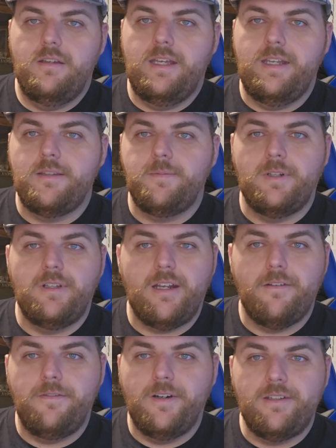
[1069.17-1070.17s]
and it's been a lot
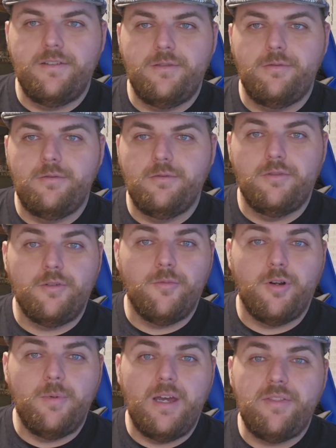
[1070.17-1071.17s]
of fun to learn
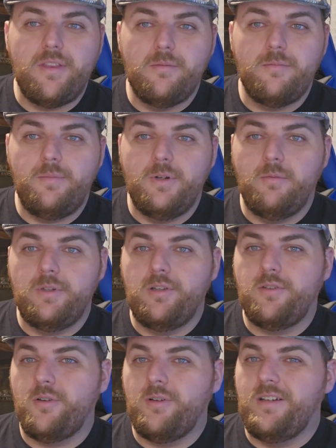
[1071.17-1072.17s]
more about them. But when you
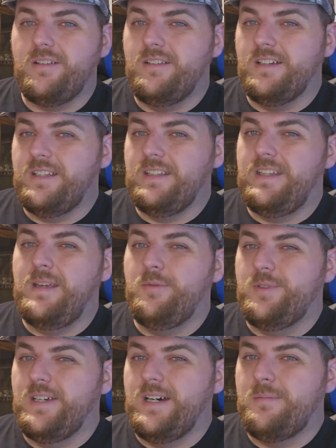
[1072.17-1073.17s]
turn around and look at the
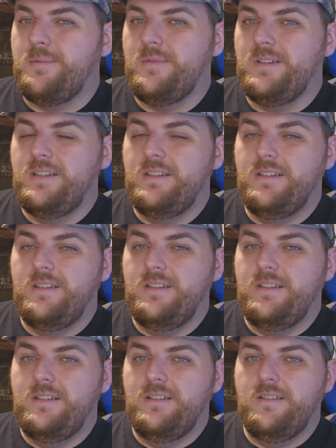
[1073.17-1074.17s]
tabletop,
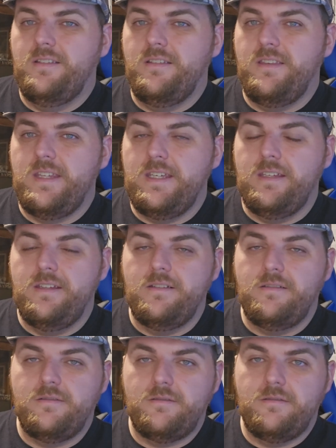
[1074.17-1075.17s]
the